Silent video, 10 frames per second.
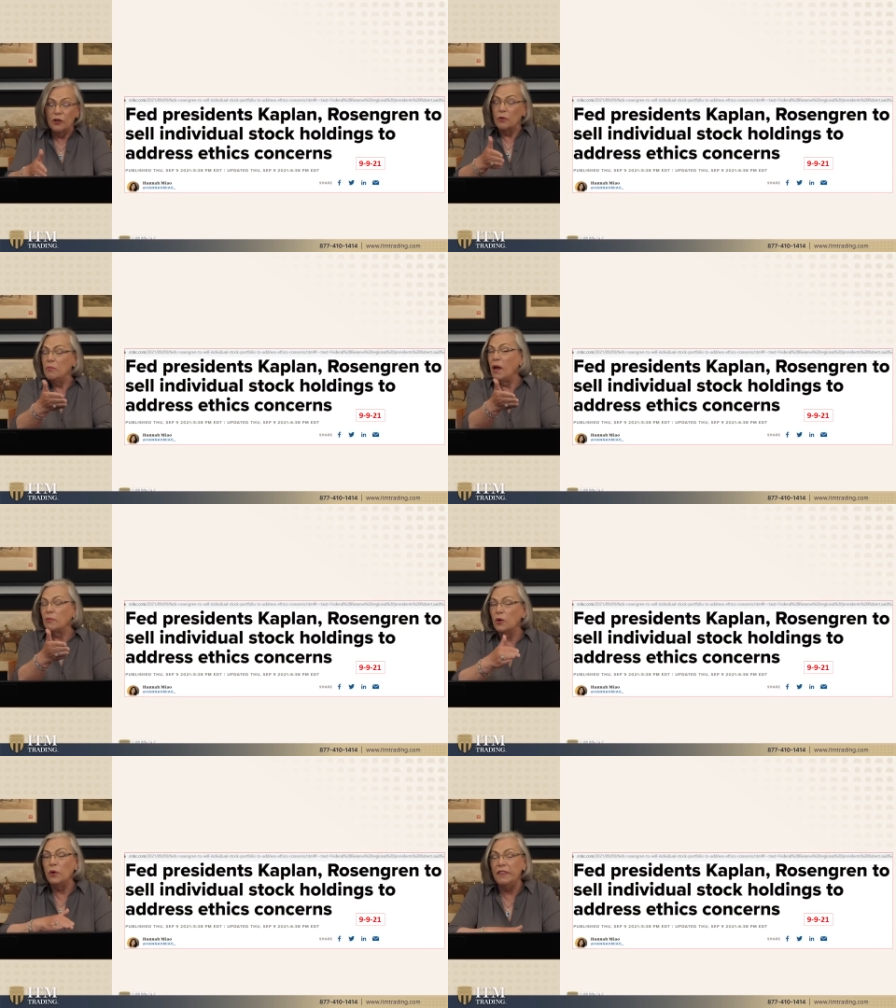
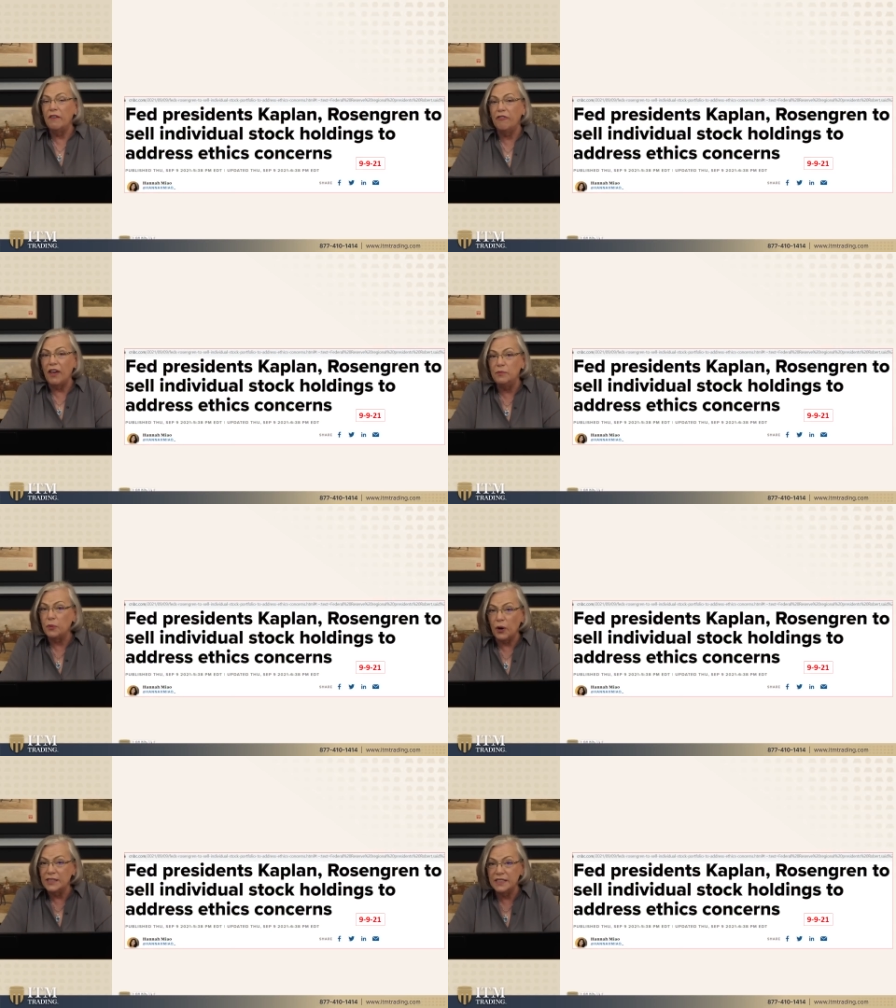Remember when the Fed
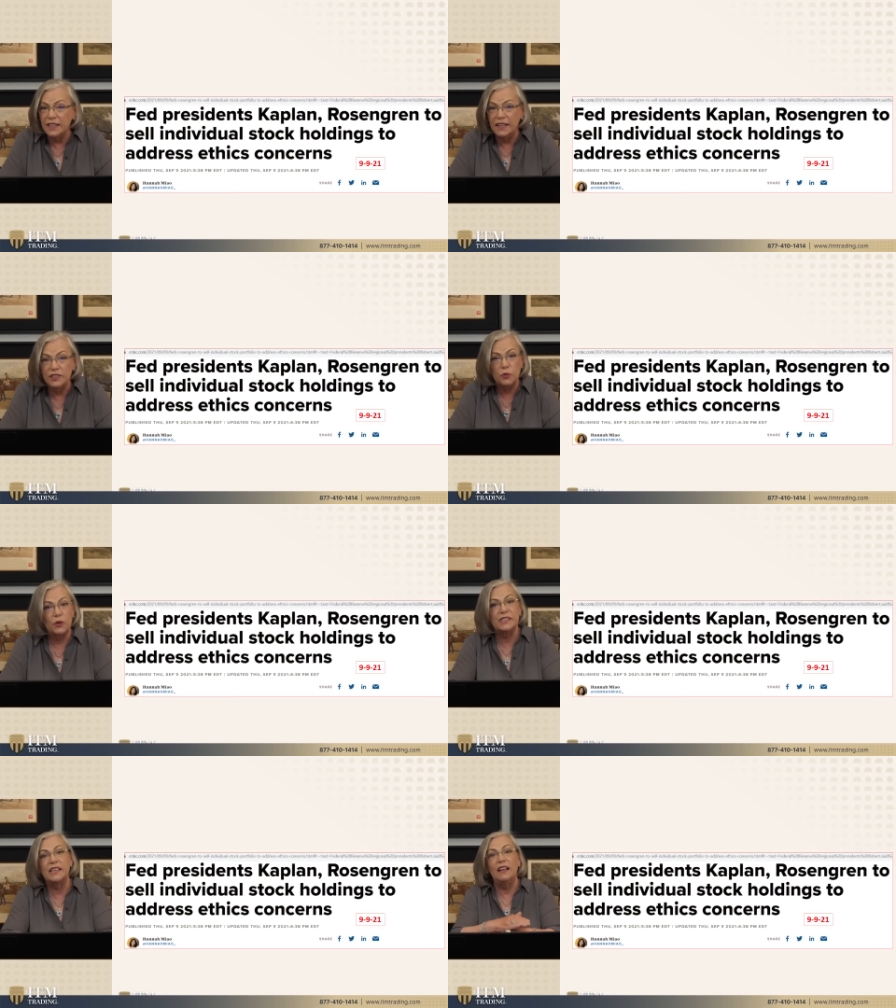presidents
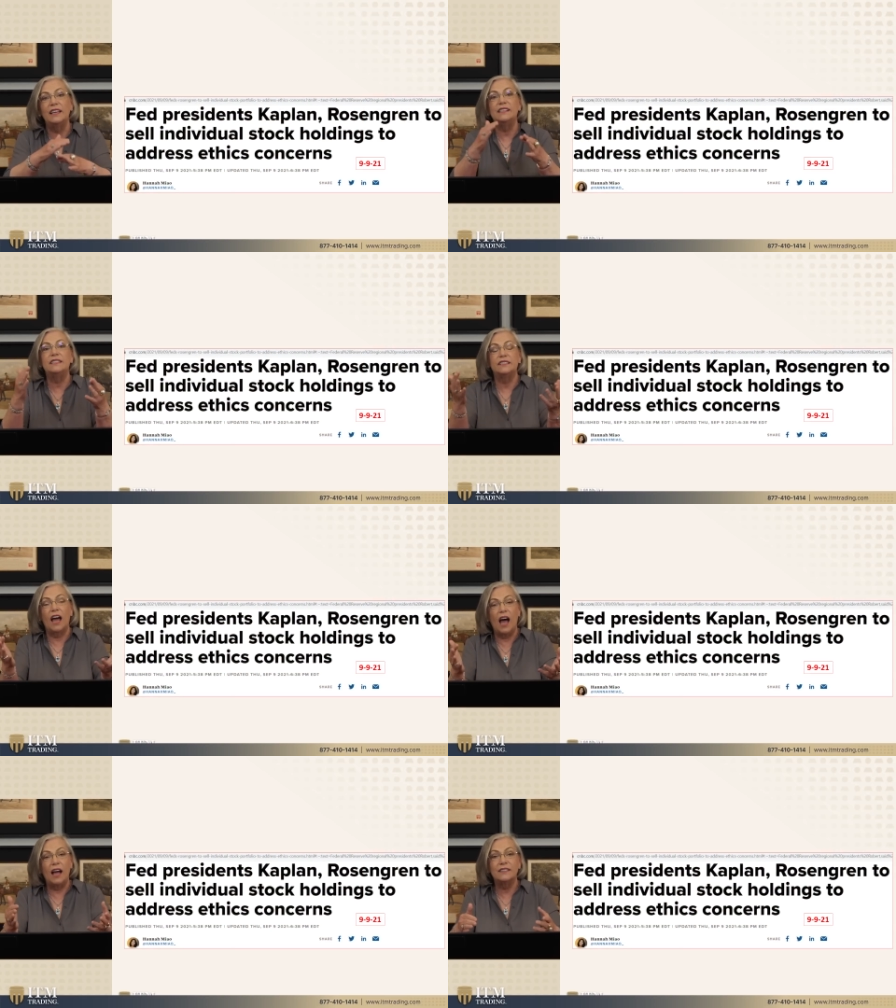were selling
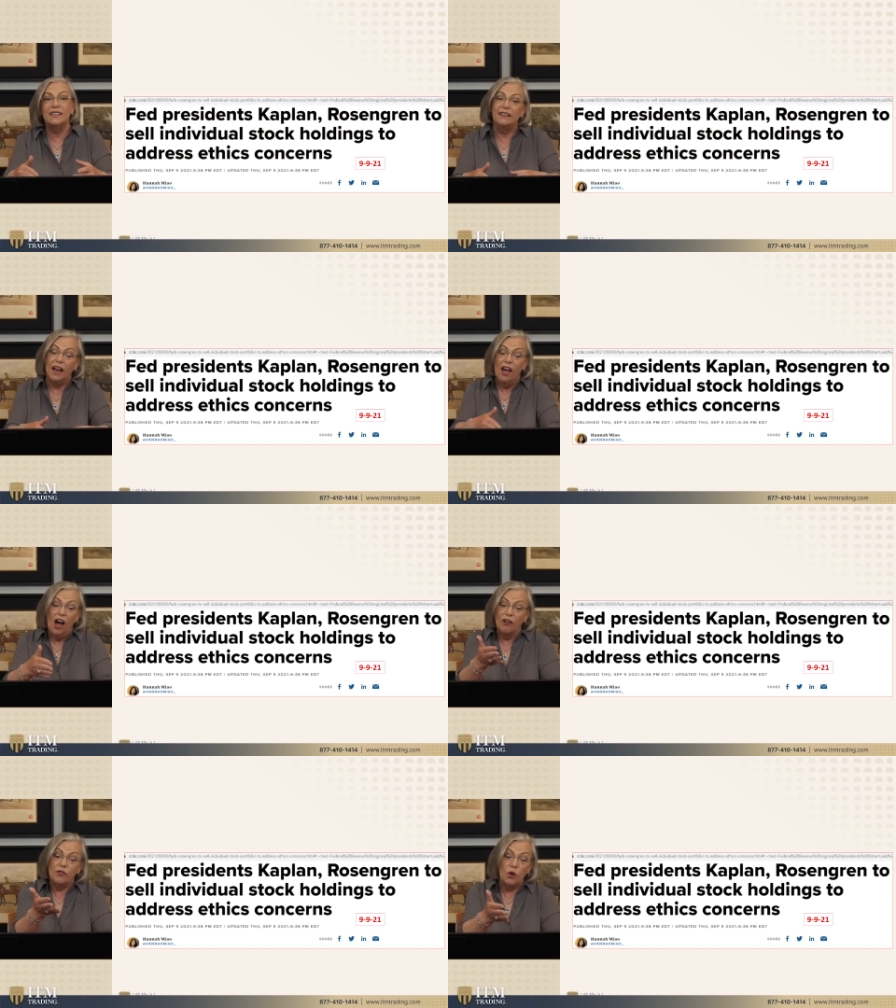stocks? And
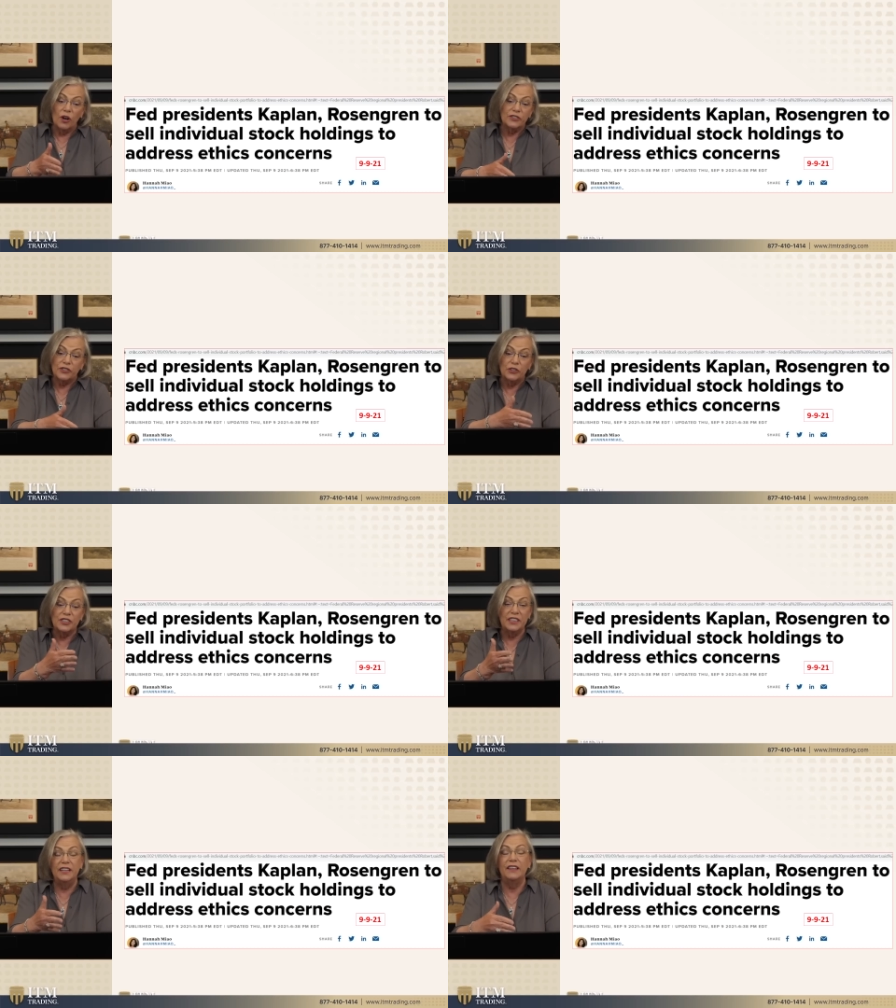of course, they're
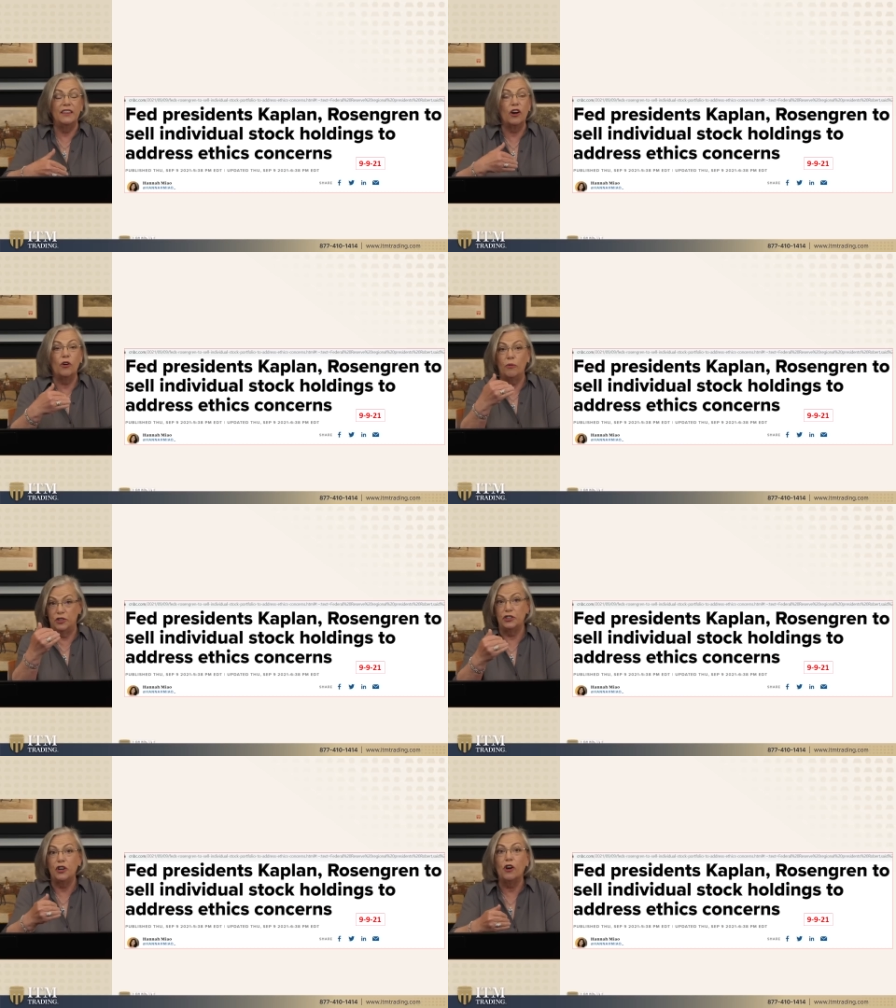sitting there
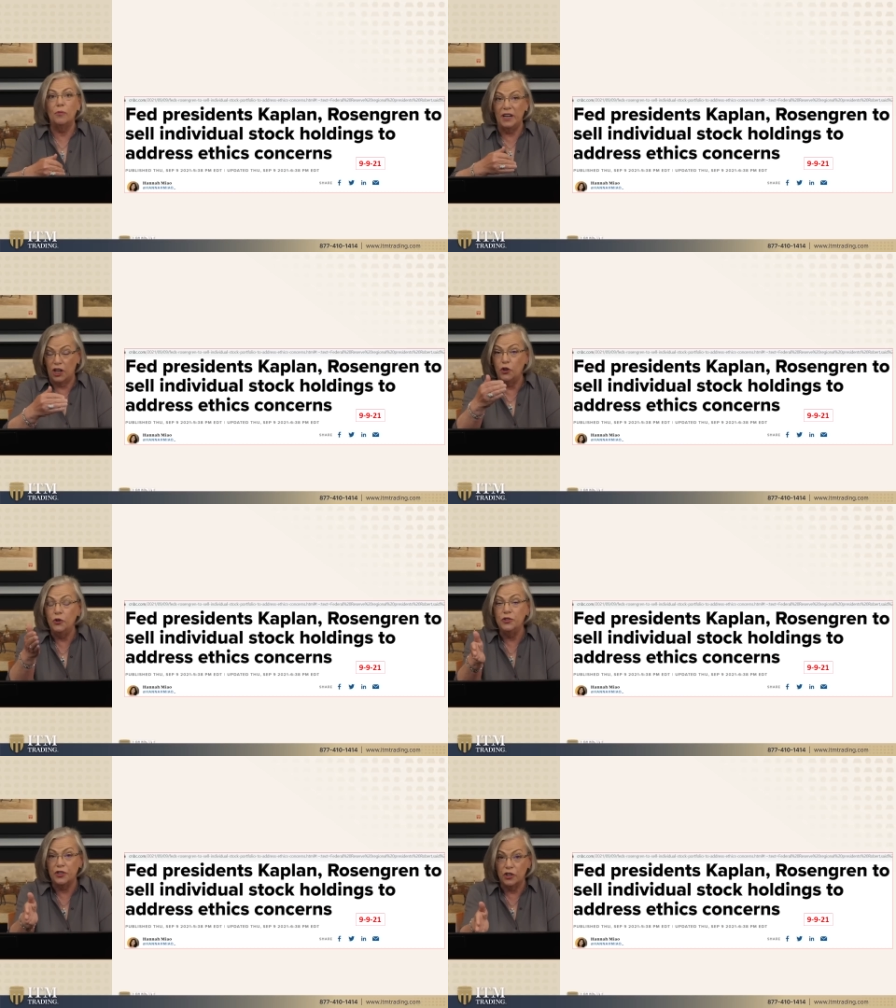determining
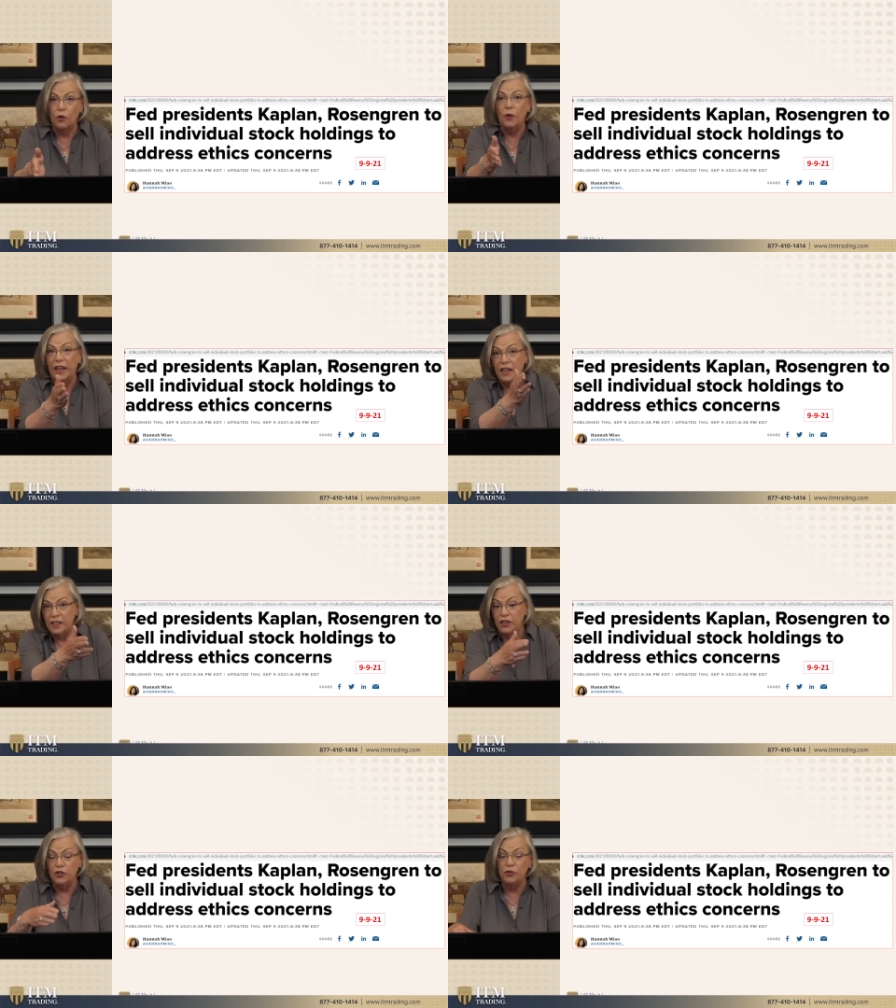who's going to win
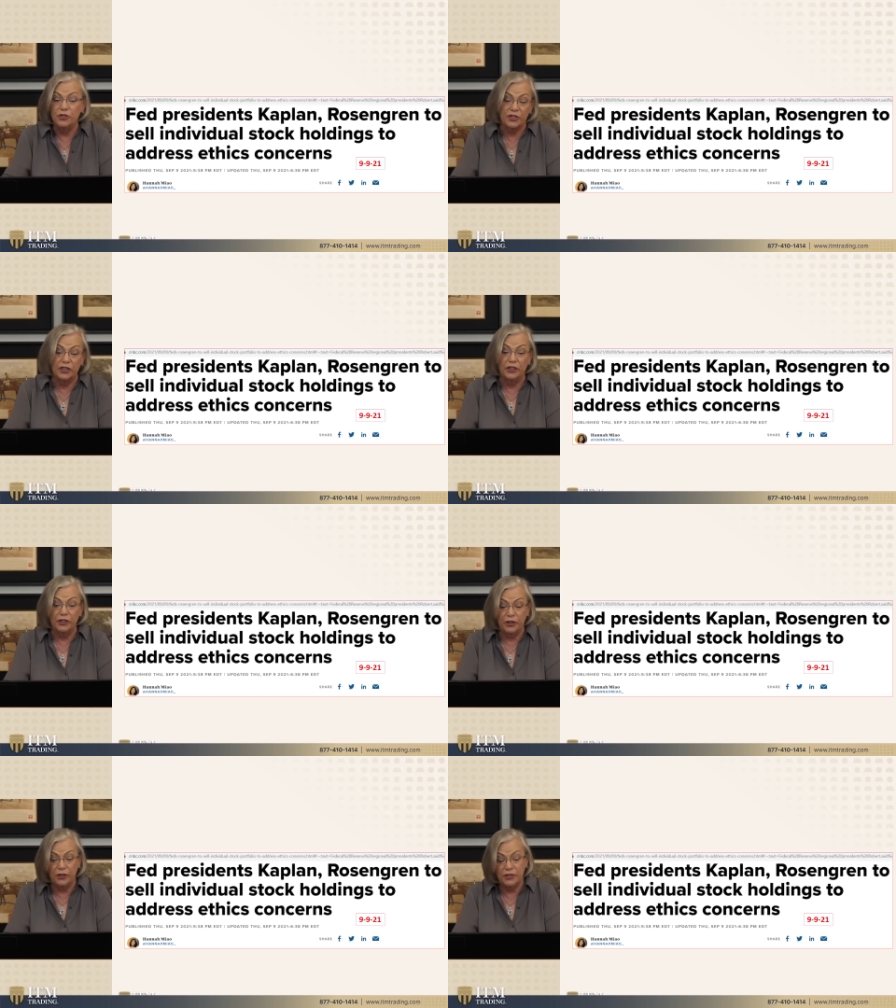and who's going to
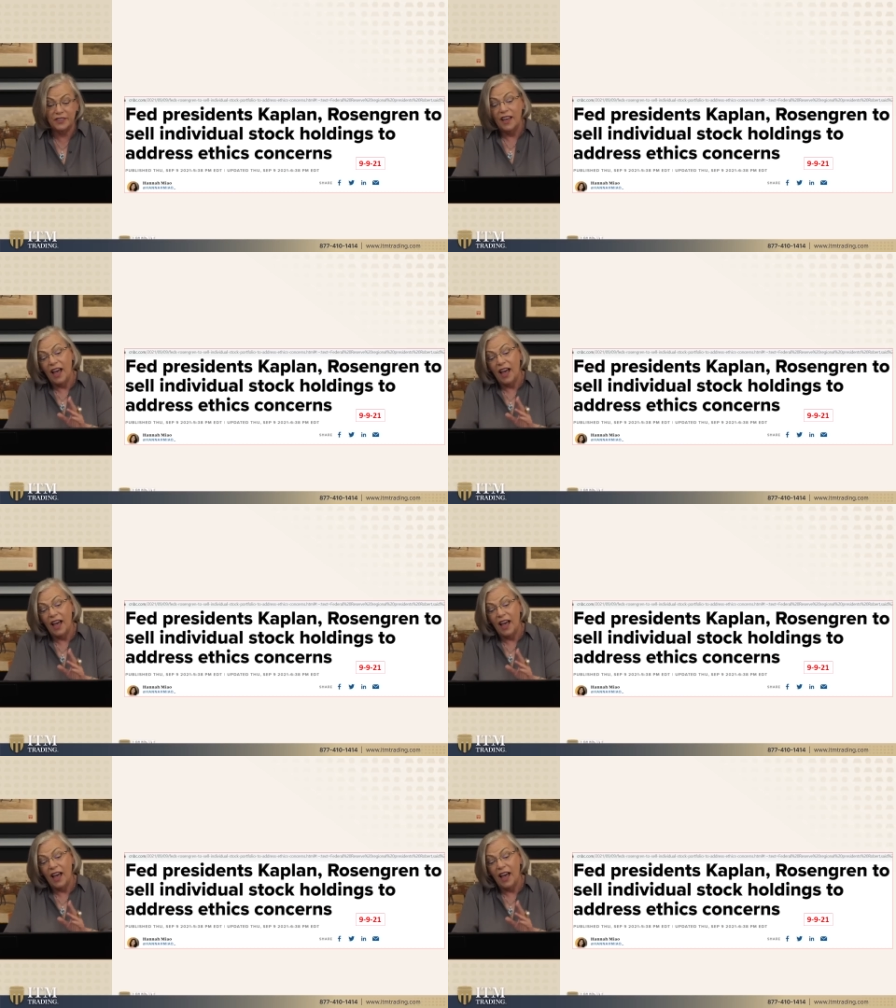lose.